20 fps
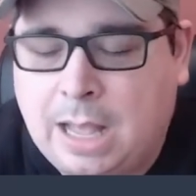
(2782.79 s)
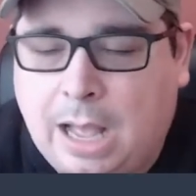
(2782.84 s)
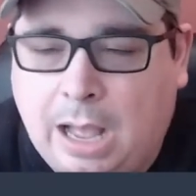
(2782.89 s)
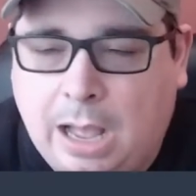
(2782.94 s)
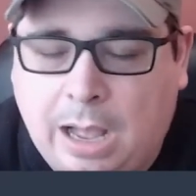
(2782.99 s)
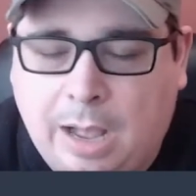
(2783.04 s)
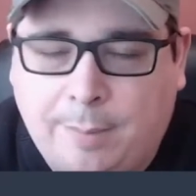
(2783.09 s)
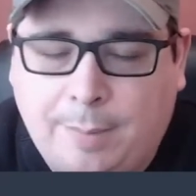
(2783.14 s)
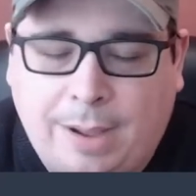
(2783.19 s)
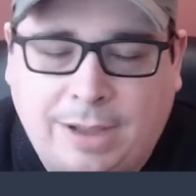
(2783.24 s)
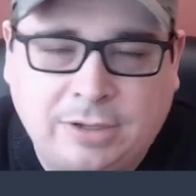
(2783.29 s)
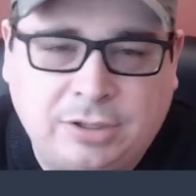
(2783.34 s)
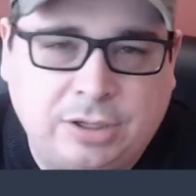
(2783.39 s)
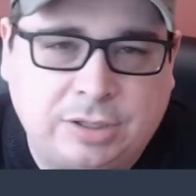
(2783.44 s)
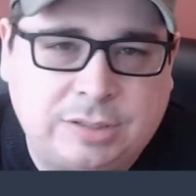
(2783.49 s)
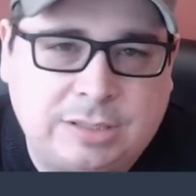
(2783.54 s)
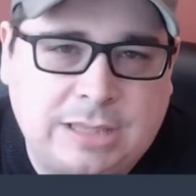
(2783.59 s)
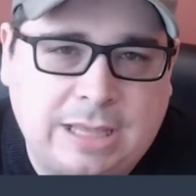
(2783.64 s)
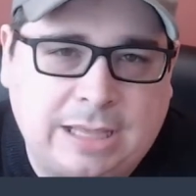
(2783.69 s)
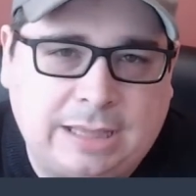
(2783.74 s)
Um, I
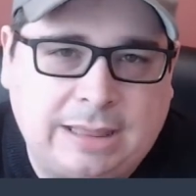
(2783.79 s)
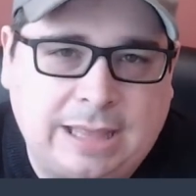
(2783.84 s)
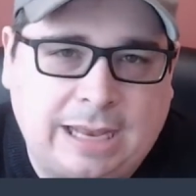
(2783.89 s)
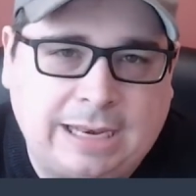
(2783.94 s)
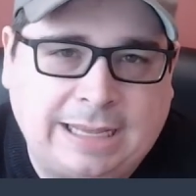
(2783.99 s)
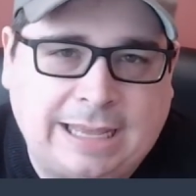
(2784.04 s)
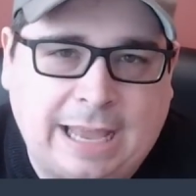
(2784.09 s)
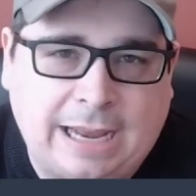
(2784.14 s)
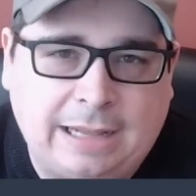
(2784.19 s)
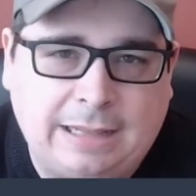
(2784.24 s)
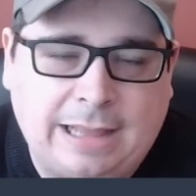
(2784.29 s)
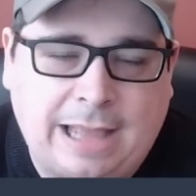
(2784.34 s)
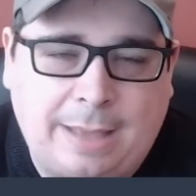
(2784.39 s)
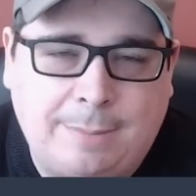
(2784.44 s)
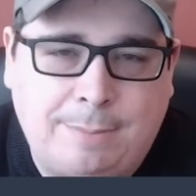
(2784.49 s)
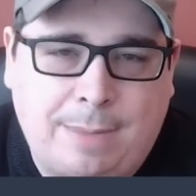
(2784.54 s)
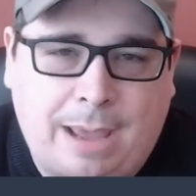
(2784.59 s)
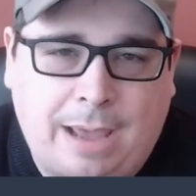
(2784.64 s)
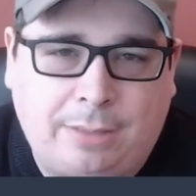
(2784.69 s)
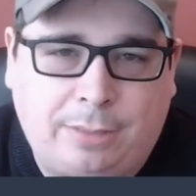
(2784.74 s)
just think that getting
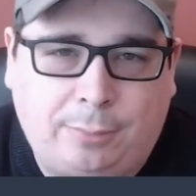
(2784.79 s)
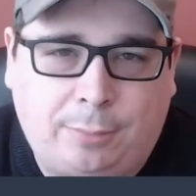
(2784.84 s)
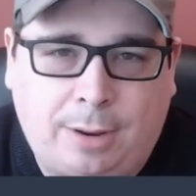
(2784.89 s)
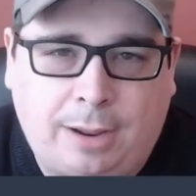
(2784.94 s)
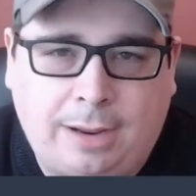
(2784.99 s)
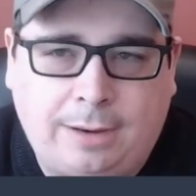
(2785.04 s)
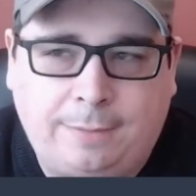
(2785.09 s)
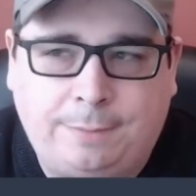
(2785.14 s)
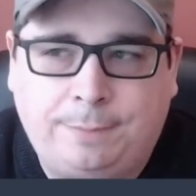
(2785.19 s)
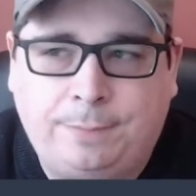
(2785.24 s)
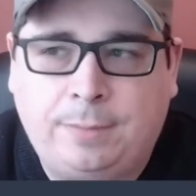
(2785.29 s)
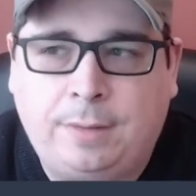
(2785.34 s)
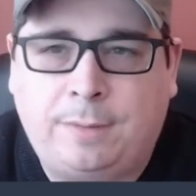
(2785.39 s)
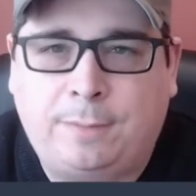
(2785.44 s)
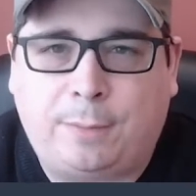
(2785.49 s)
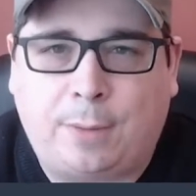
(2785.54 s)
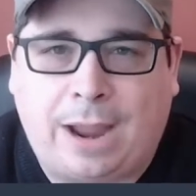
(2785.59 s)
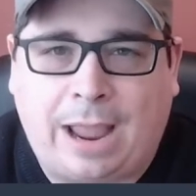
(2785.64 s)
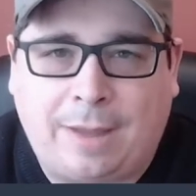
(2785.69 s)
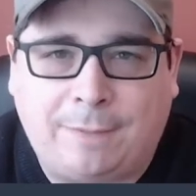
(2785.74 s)
that math right
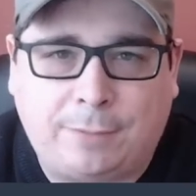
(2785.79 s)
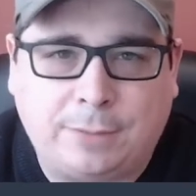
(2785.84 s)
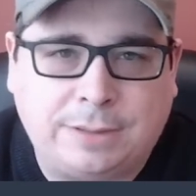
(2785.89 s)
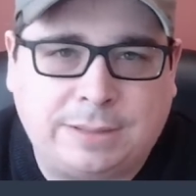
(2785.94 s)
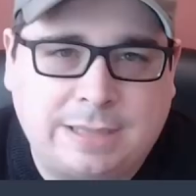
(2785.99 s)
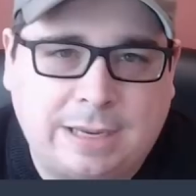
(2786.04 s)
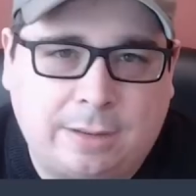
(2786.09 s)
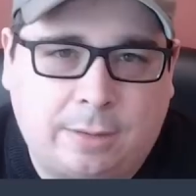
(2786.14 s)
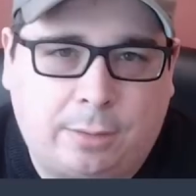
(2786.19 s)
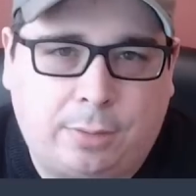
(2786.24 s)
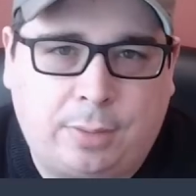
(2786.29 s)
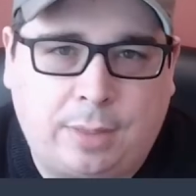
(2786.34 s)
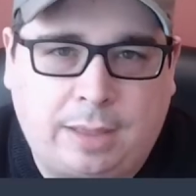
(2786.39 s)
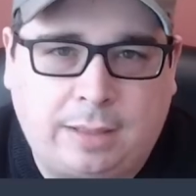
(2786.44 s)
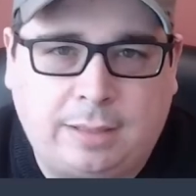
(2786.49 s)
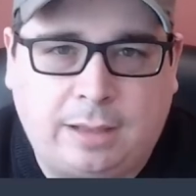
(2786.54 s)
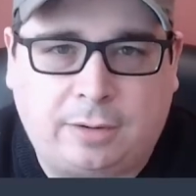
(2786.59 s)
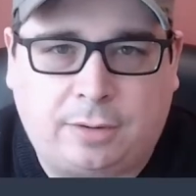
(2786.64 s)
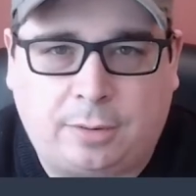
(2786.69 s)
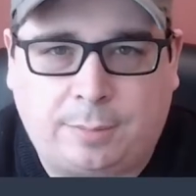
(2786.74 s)
for every single
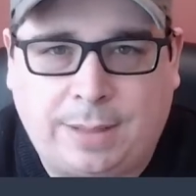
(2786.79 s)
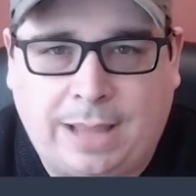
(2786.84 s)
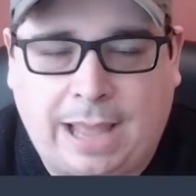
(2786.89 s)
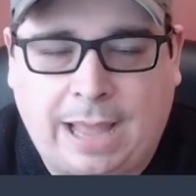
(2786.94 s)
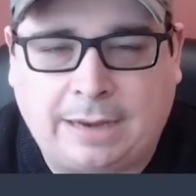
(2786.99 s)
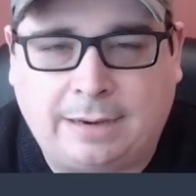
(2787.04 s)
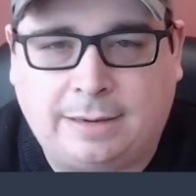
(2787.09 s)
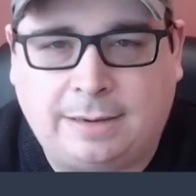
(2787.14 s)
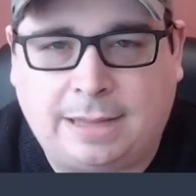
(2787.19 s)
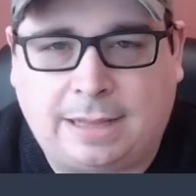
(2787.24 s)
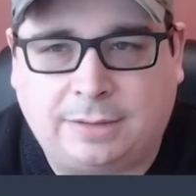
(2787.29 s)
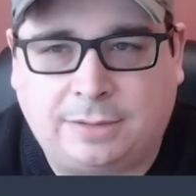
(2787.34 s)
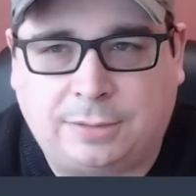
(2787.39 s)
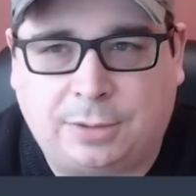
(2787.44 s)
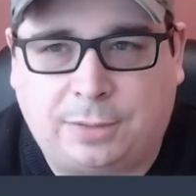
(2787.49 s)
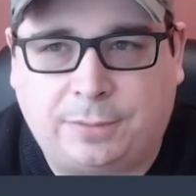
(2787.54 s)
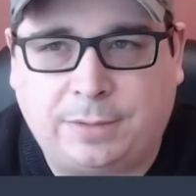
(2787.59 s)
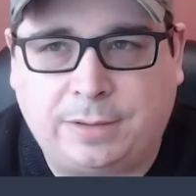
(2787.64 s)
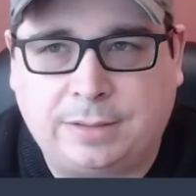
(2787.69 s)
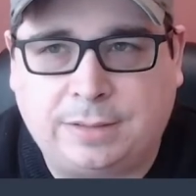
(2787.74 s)
thing that could be added to that
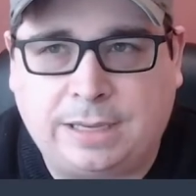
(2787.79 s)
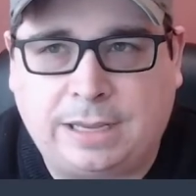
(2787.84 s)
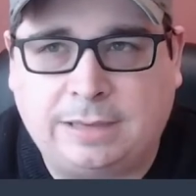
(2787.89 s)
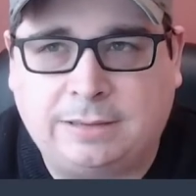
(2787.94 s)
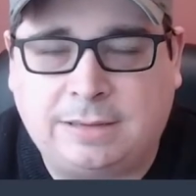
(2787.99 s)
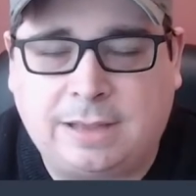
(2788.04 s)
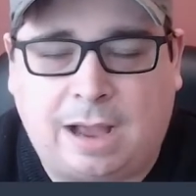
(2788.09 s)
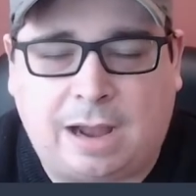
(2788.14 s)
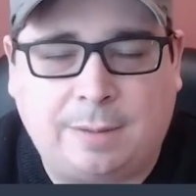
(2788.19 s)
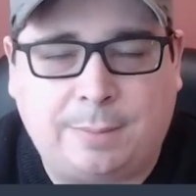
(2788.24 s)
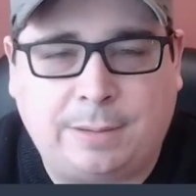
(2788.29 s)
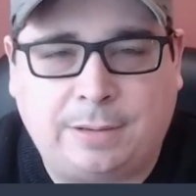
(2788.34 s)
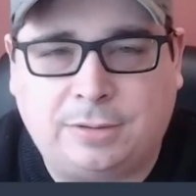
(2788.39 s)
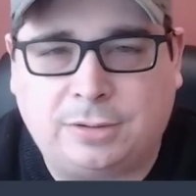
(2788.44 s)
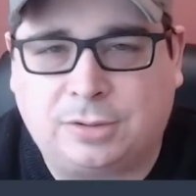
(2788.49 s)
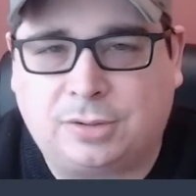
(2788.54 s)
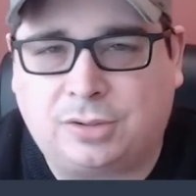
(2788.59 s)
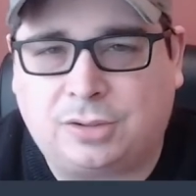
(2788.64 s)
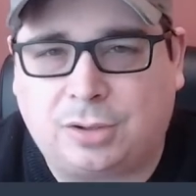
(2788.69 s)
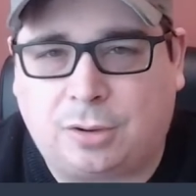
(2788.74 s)
service is got to be
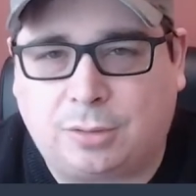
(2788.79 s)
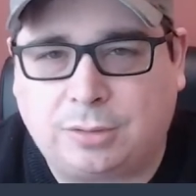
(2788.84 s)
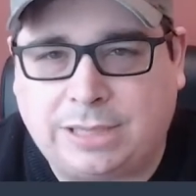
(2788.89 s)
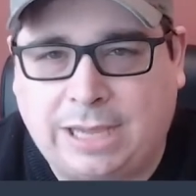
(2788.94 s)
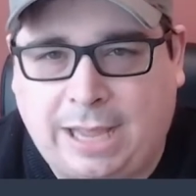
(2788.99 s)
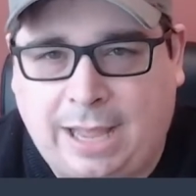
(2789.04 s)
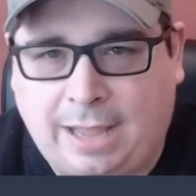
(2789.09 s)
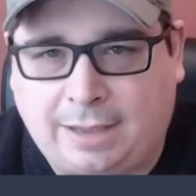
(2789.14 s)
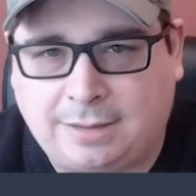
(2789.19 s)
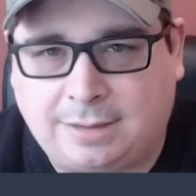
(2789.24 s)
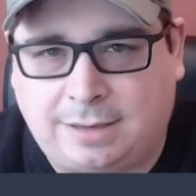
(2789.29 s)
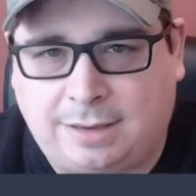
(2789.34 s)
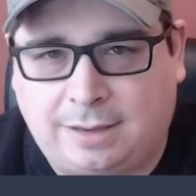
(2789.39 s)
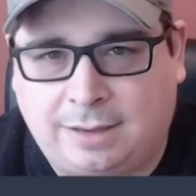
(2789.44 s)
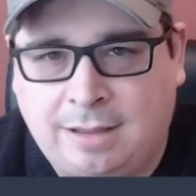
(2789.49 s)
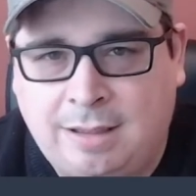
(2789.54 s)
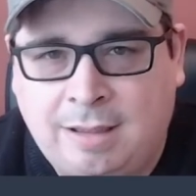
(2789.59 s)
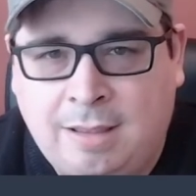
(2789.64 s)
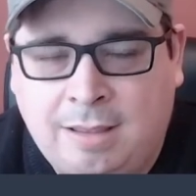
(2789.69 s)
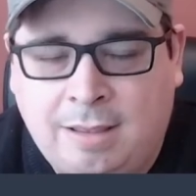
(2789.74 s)
just so
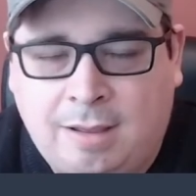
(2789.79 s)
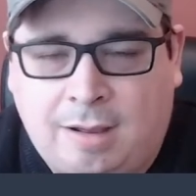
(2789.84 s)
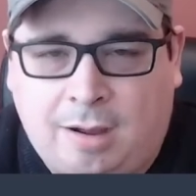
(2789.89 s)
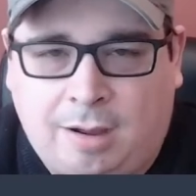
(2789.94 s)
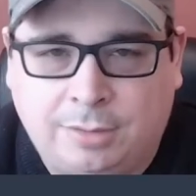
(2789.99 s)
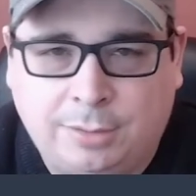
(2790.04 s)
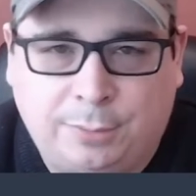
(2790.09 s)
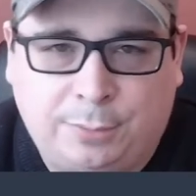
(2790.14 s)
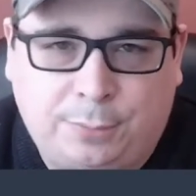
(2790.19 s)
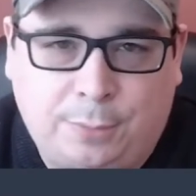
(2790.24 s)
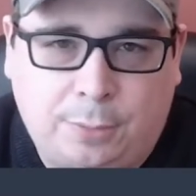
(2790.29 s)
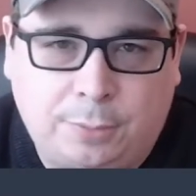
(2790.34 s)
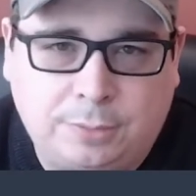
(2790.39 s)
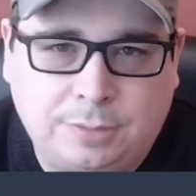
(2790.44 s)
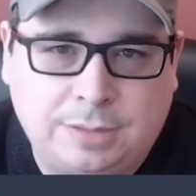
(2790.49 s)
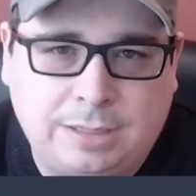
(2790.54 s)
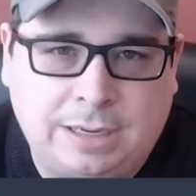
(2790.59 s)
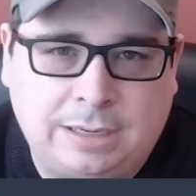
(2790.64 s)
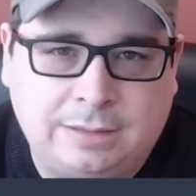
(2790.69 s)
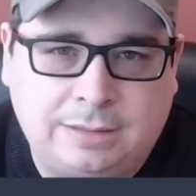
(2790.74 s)
taxing on the
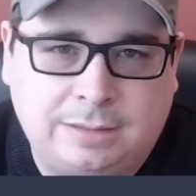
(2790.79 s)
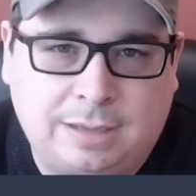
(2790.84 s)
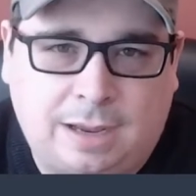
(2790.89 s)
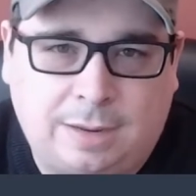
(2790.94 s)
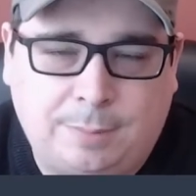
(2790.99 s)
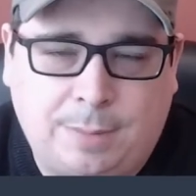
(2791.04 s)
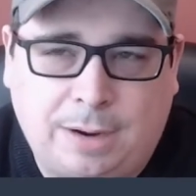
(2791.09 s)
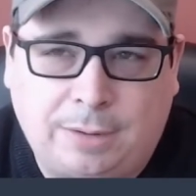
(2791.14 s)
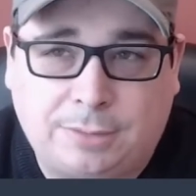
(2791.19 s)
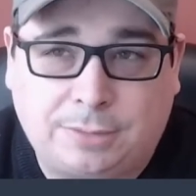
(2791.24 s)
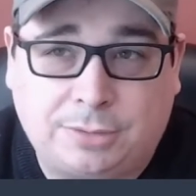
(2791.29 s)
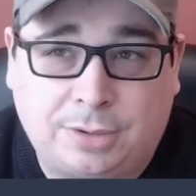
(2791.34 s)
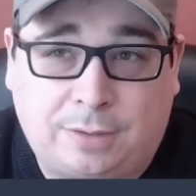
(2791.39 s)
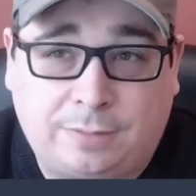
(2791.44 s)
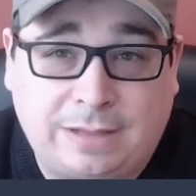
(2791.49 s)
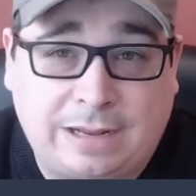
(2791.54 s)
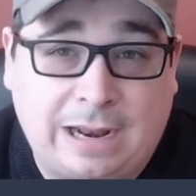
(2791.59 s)
folks inside Microsoft.